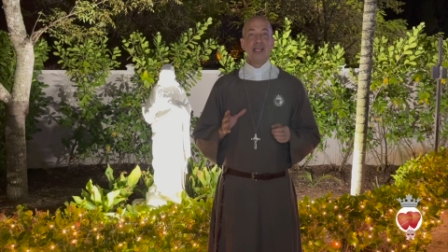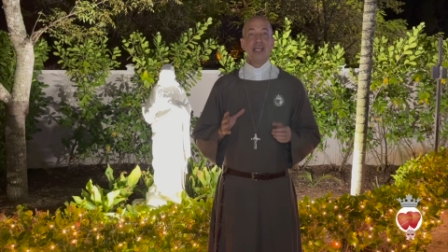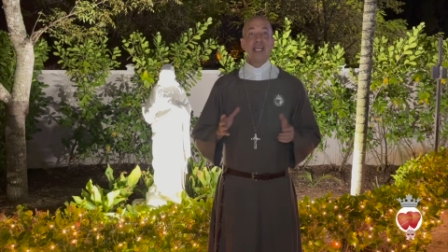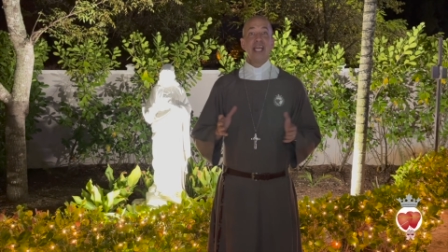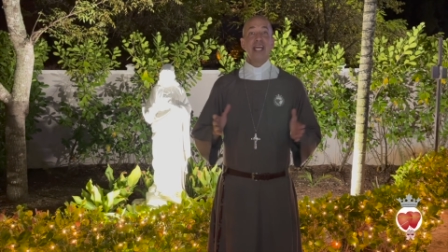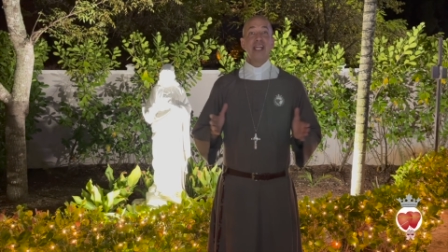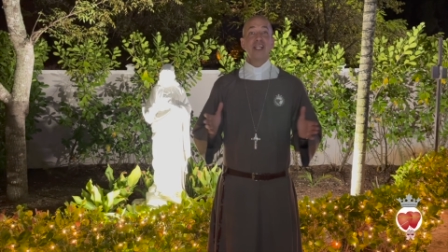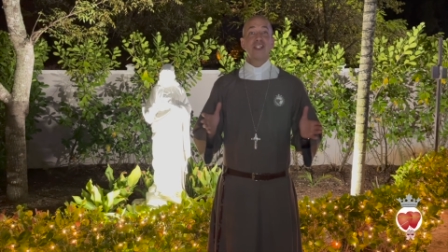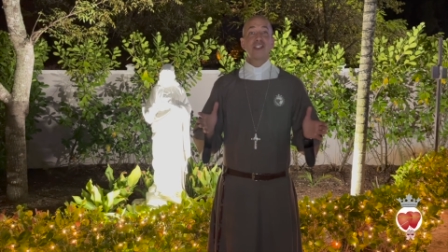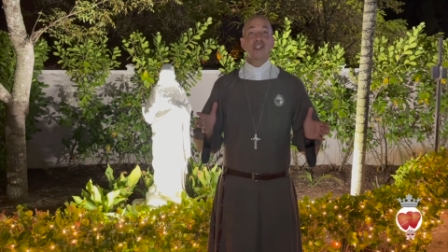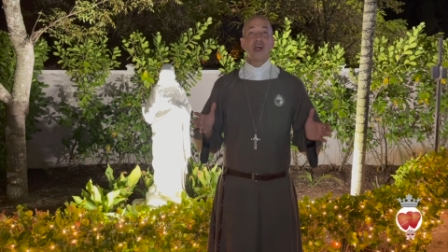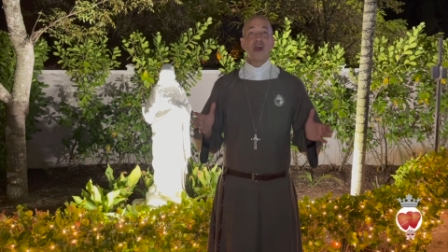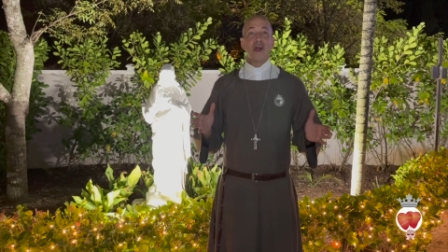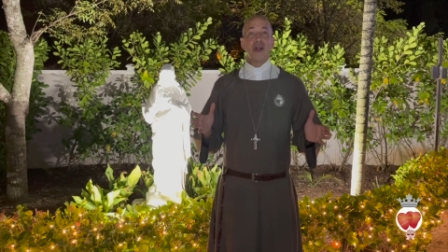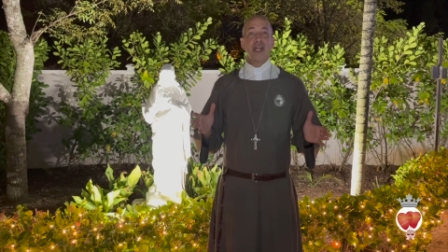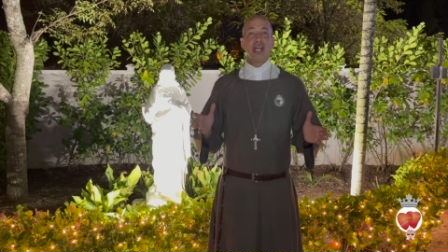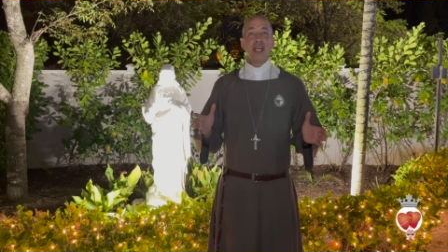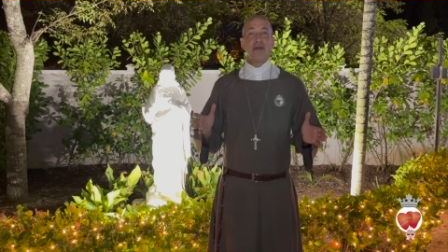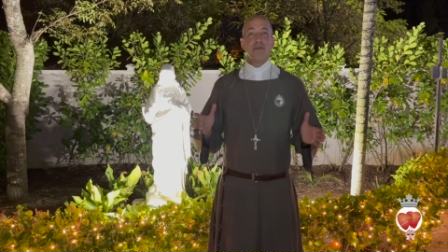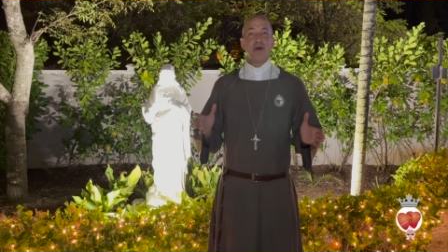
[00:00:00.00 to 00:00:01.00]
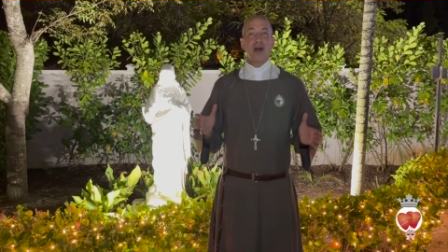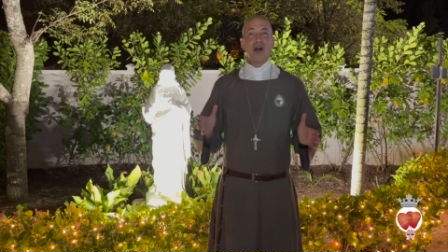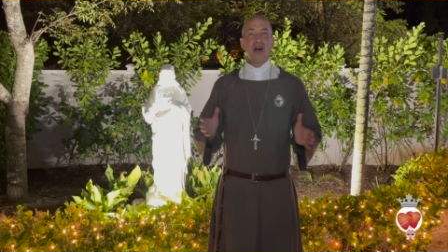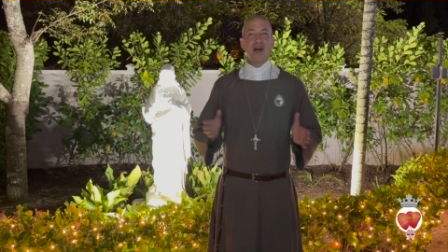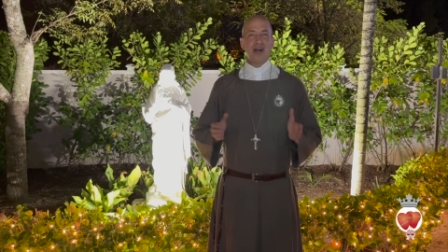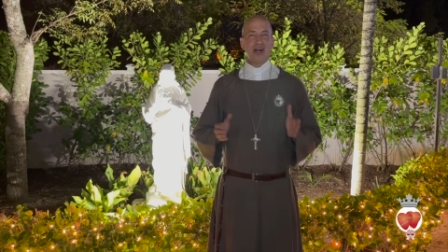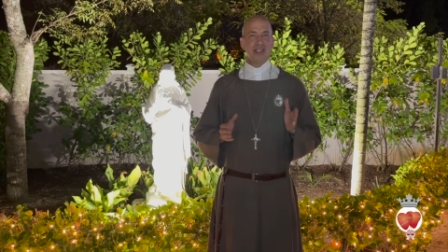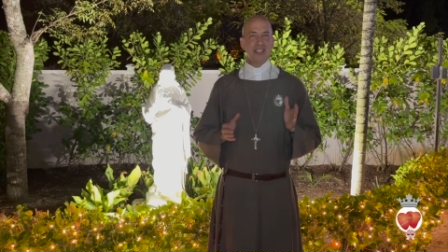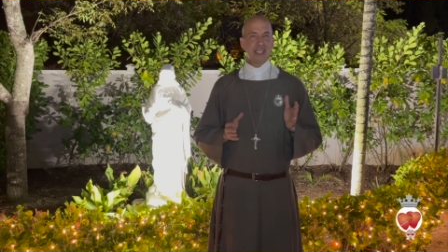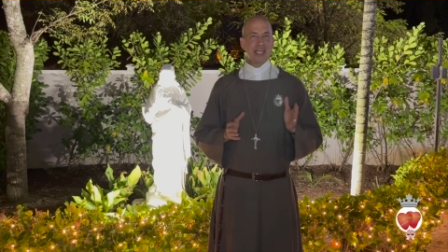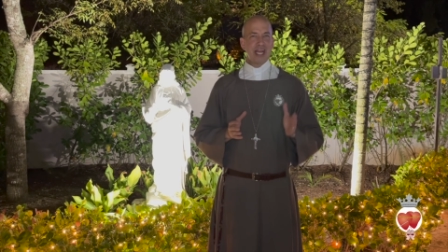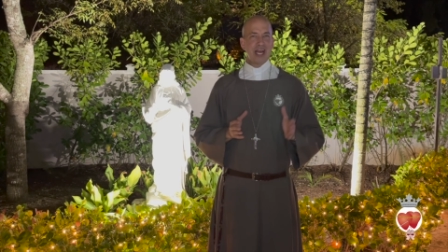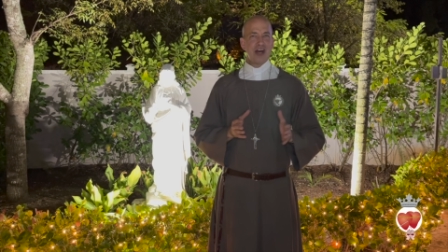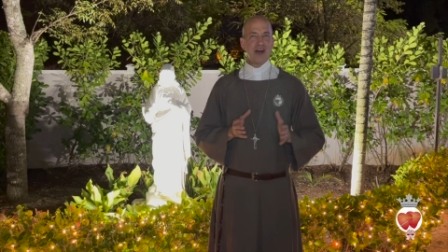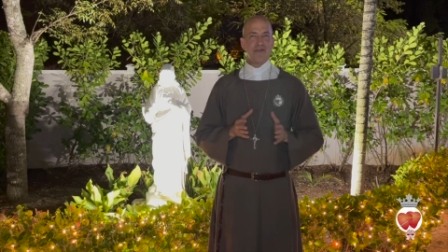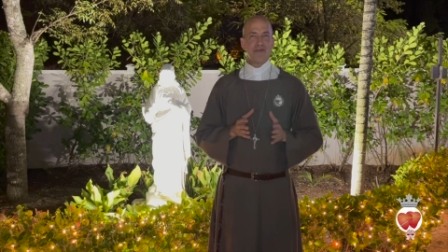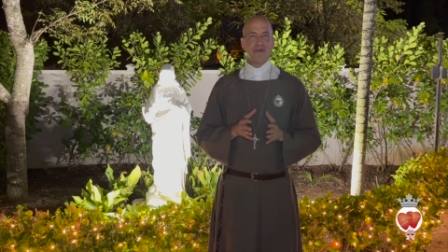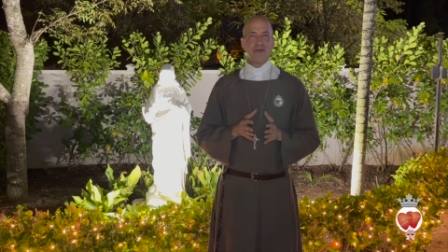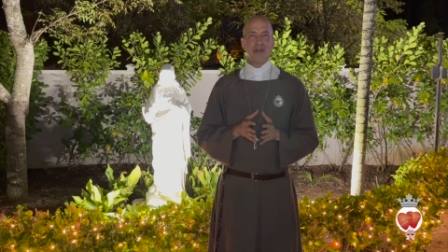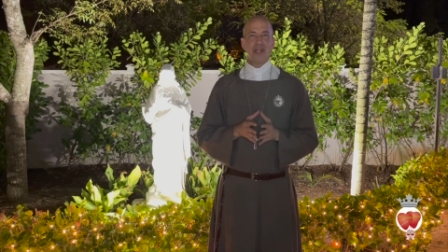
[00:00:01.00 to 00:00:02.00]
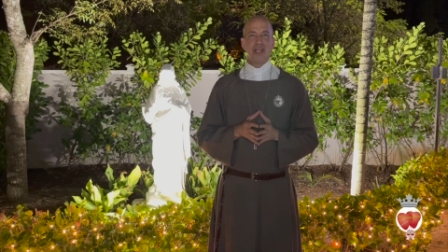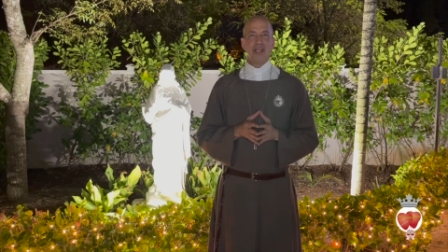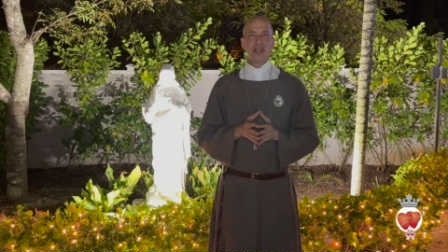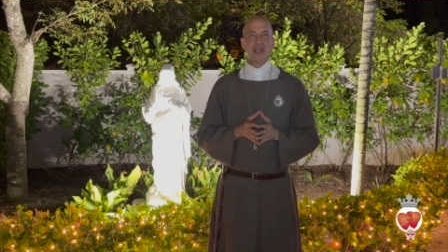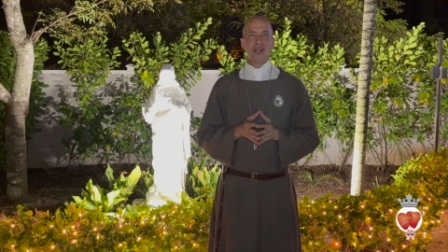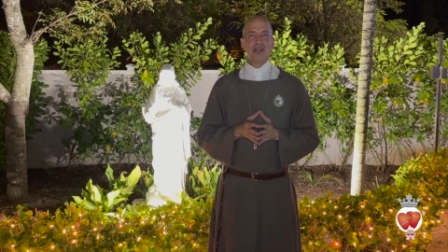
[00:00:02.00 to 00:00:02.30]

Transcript: in a tardemah on Calvary,